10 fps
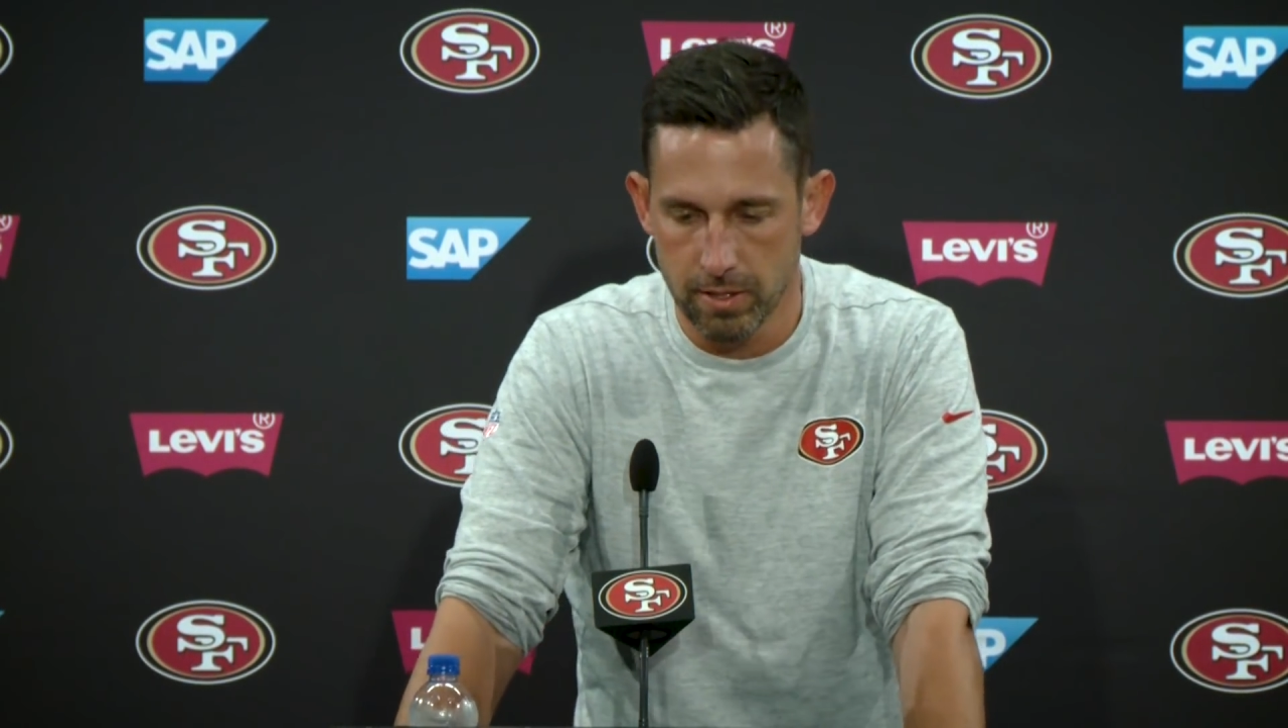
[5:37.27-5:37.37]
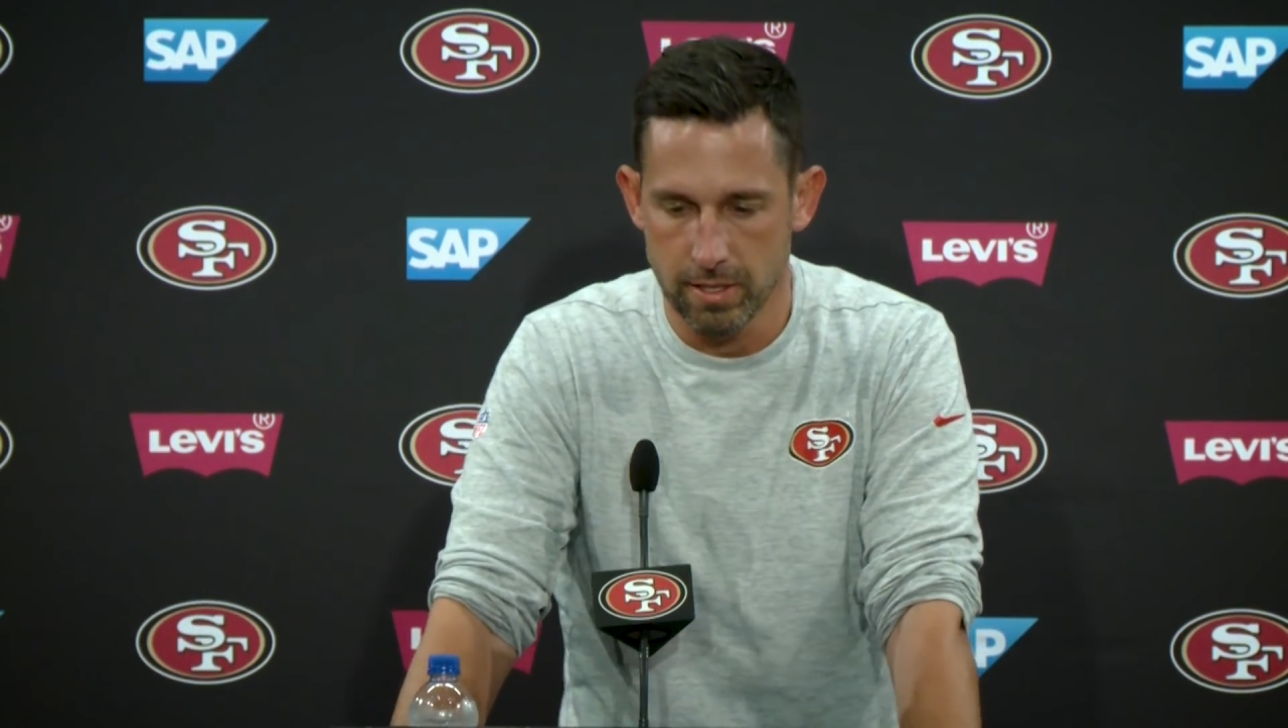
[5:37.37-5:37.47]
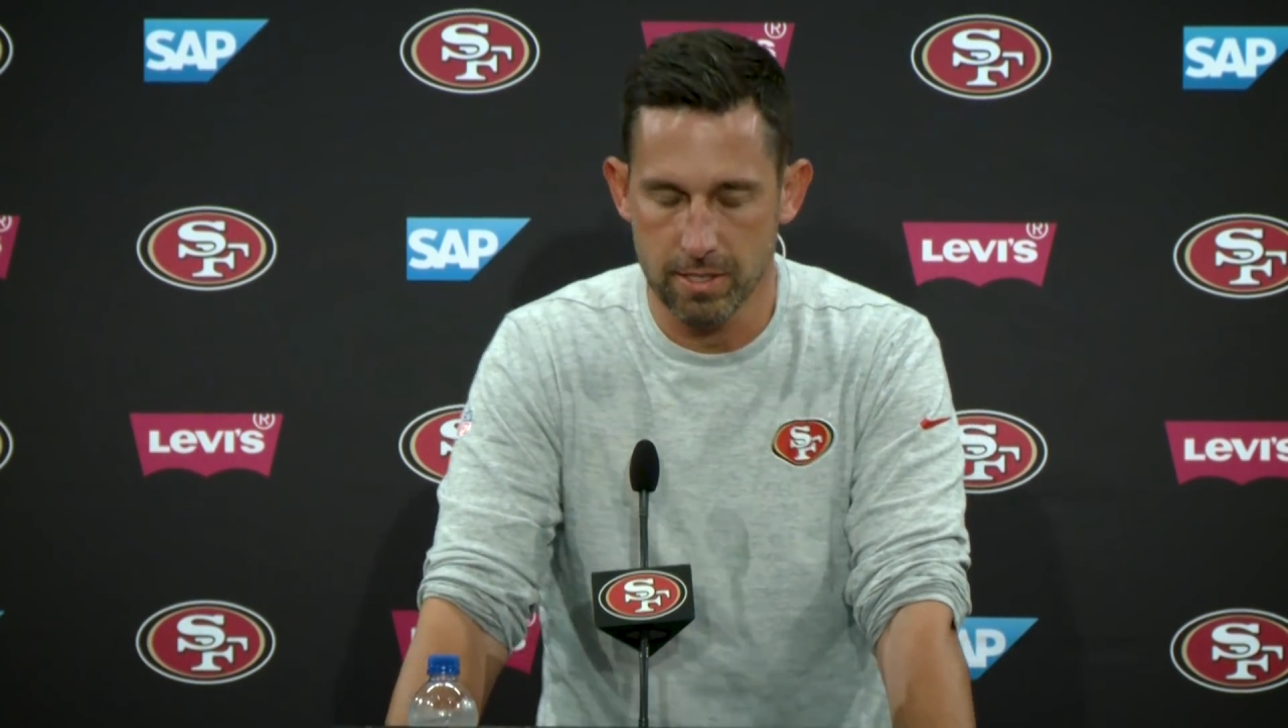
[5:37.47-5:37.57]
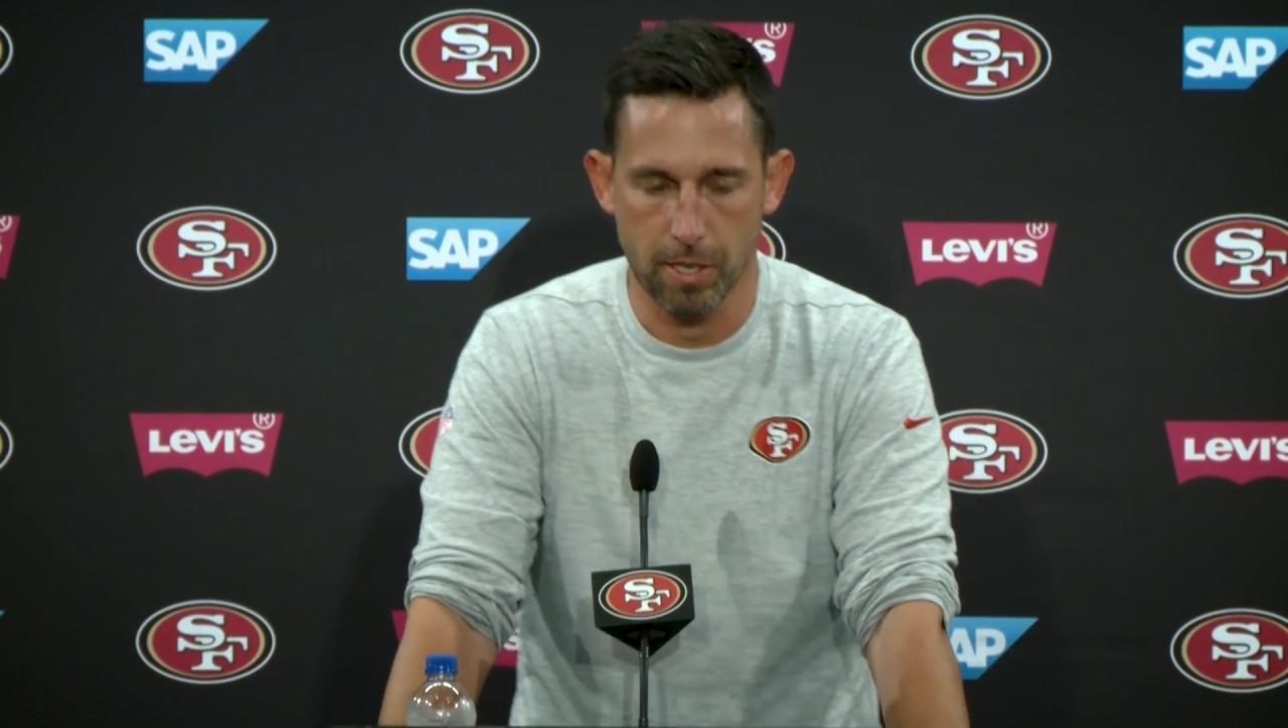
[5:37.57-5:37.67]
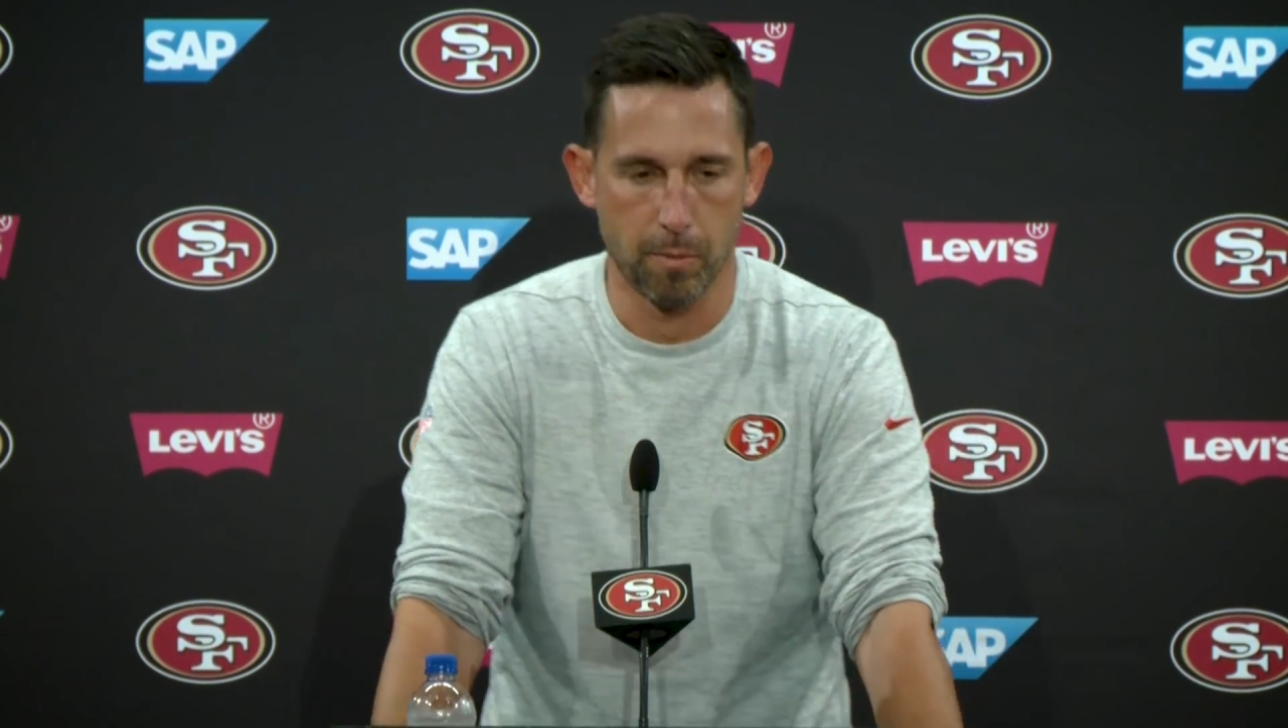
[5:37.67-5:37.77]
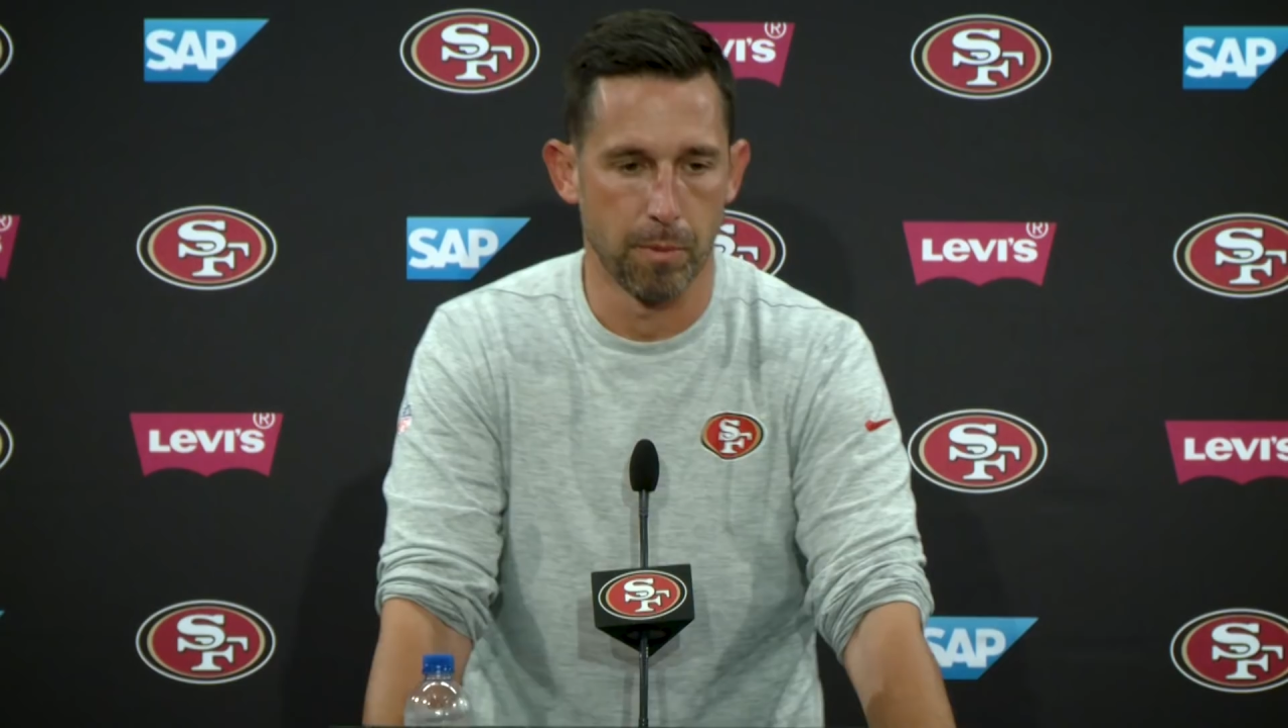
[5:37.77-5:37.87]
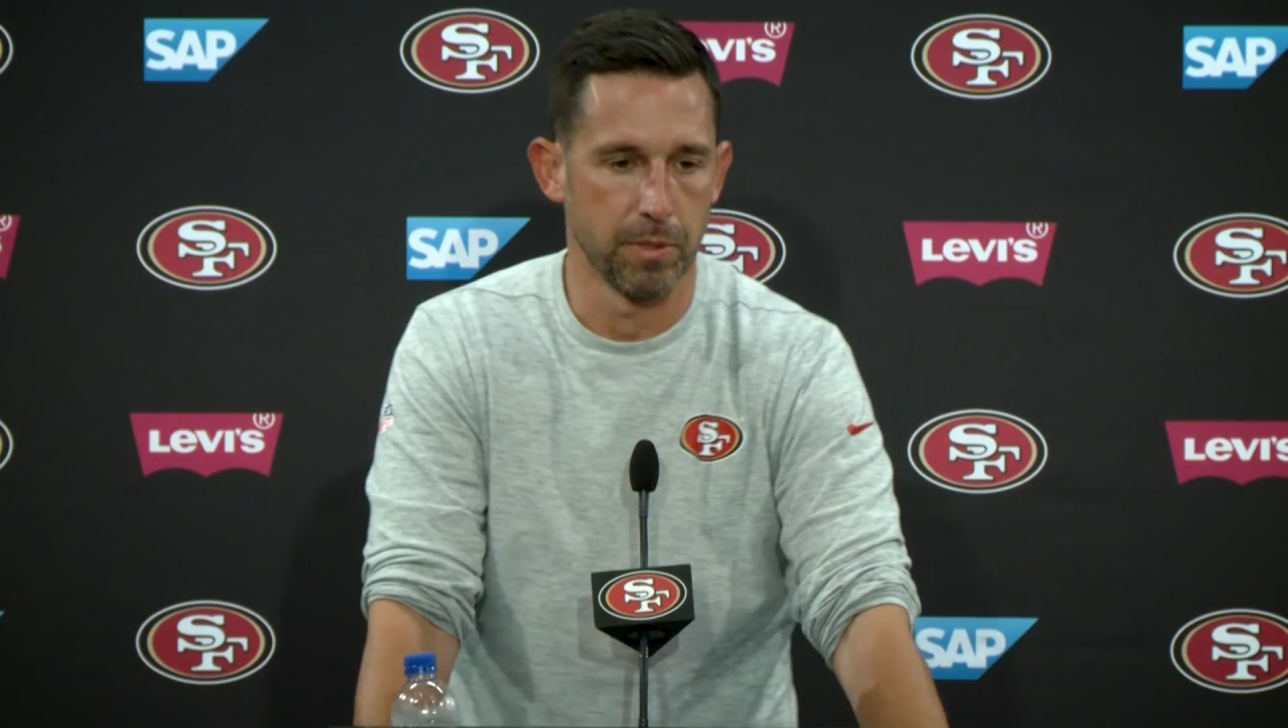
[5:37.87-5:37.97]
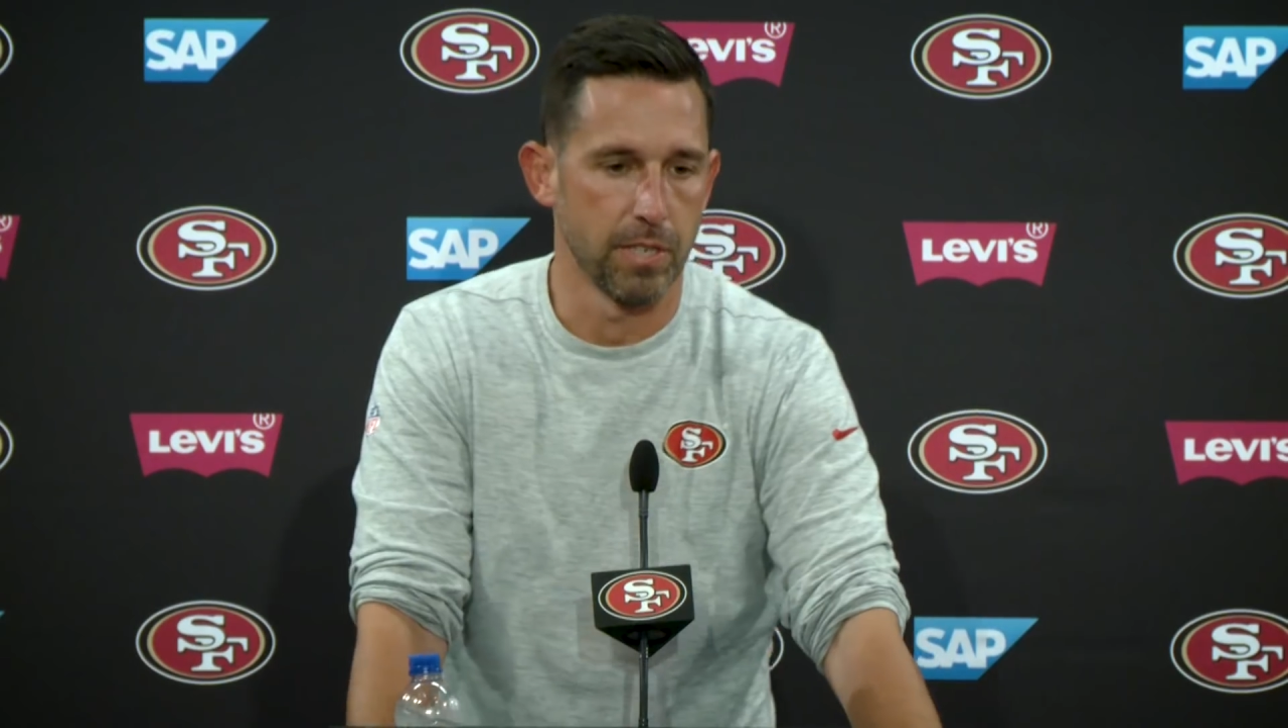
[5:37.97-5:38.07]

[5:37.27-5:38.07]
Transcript: It doesn't come up